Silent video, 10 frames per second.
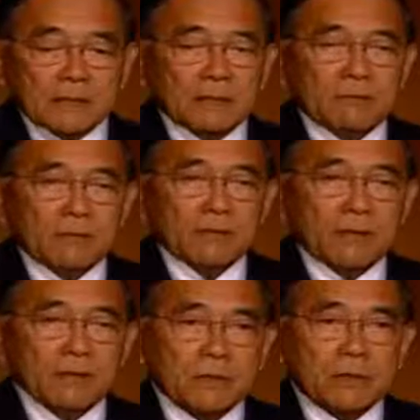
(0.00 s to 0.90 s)
Said, Mr.
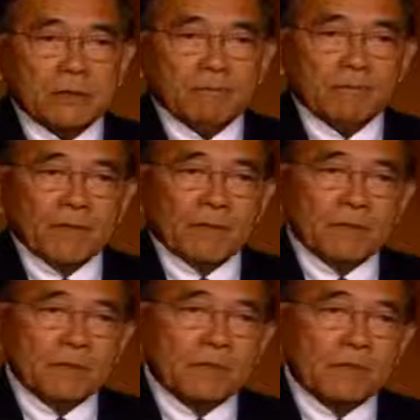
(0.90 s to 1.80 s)
Secretary,
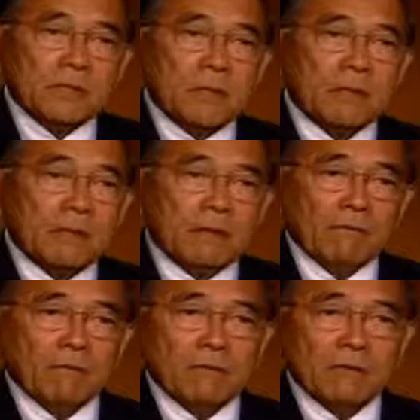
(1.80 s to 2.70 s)
we just had a
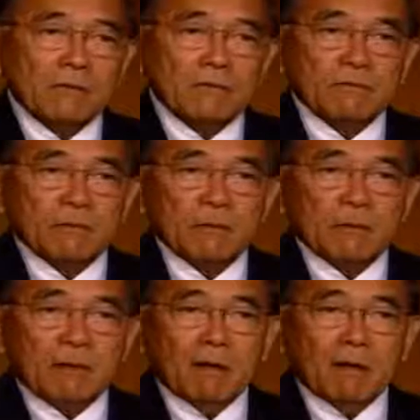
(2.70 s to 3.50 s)
confirmation from a